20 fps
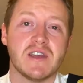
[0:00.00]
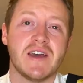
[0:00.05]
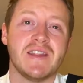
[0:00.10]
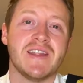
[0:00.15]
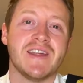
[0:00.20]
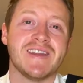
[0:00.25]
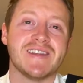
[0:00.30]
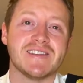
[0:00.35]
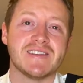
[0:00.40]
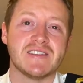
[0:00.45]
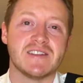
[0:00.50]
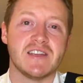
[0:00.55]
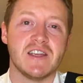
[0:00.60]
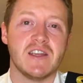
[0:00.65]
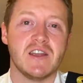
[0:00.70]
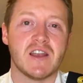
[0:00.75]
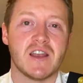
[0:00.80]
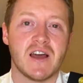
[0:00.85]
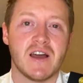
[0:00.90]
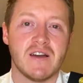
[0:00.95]
And then at
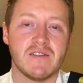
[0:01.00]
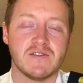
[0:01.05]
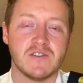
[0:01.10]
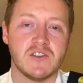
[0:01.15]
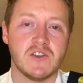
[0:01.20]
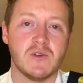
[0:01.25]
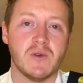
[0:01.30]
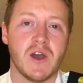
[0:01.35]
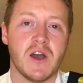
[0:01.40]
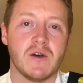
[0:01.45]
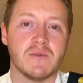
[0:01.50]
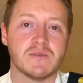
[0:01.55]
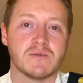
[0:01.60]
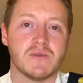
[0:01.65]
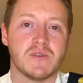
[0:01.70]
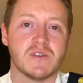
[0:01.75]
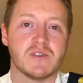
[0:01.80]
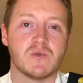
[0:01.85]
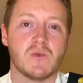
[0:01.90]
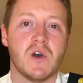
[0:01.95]
sea, I'll have two
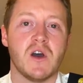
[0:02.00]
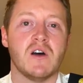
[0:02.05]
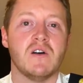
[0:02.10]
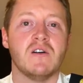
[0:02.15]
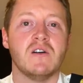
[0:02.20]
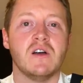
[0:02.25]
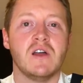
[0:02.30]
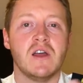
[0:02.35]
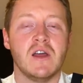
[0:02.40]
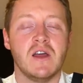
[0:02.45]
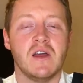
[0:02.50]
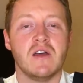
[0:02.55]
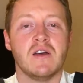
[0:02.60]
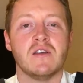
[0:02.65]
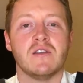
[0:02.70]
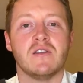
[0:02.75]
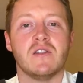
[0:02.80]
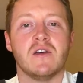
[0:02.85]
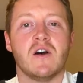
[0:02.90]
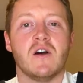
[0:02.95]
helmsmen as well,
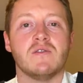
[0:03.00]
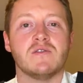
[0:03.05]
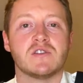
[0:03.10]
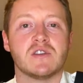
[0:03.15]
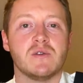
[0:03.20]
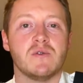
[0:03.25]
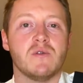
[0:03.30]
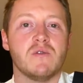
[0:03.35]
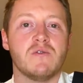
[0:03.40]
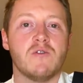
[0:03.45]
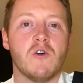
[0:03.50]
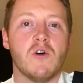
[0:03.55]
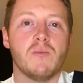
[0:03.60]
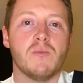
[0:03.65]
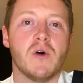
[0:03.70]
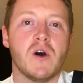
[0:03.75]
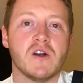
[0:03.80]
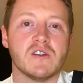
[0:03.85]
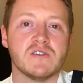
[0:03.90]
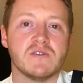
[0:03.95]
that obviously will form
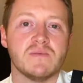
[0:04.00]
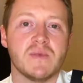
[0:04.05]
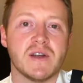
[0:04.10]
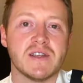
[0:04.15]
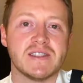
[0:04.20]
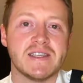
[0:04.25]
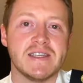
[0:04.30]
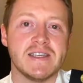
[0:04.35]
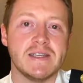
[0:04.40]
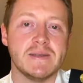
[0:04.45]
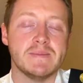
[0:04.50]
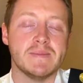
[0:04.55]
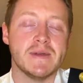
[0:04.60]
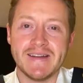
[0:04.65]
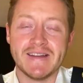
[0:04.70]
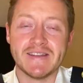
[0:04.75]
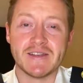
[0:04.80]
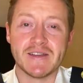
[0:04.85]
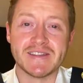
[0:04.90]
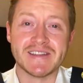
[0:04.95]
part of my team.
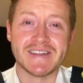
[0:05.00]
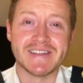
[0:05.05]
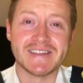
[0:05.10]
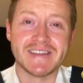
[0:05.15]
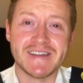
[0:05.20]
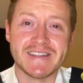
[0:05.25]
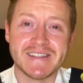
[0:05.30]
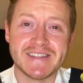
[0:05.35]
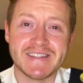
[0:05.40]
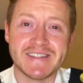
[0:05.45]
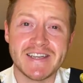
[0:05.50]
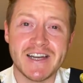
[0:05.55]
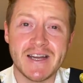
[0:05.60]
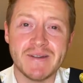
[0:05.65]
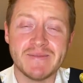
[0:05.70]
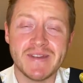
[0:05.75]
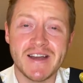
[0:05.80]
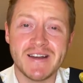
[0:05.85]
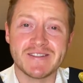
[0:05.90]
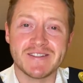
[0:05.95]
So it's an exciting
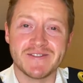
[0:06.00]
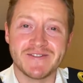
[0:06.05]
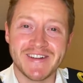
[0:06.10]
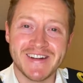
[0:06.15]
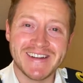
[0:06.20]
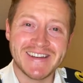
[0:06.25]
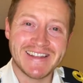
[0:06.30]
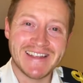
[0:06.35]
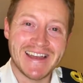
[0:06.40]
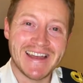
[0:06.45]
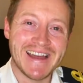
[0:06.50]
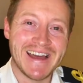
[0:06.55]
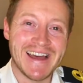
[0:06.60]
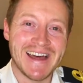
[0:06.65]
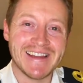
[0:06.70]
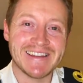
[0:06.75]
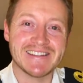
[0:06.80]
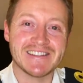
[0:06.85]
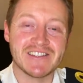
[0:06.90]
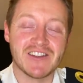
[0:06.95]
time now to finally get
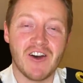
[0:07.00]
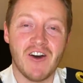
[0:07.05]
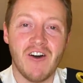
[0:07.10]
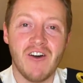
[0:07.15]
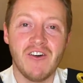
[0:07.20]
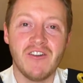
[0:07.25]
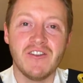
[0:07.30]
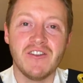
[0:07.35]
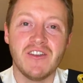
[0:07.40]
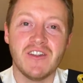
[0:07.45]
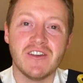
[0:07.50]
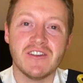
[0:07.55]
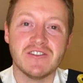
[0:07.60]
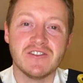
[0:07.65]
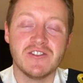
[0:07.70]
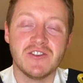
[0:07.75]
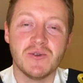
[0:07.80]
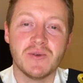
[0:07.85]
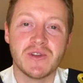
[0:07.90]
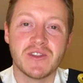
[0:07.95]
hands-on
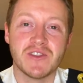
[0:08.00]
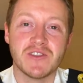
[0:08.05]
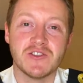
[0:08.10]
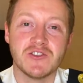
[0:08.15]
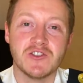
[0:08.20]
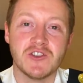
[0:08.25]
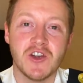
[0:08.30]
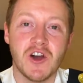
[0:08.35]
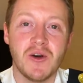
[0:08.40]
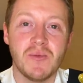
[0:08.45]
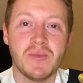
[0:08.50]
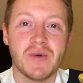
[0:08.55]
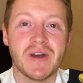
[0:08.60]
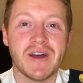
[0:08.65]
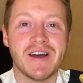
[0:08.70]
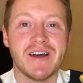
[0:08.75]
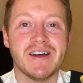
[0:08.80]
doing the job.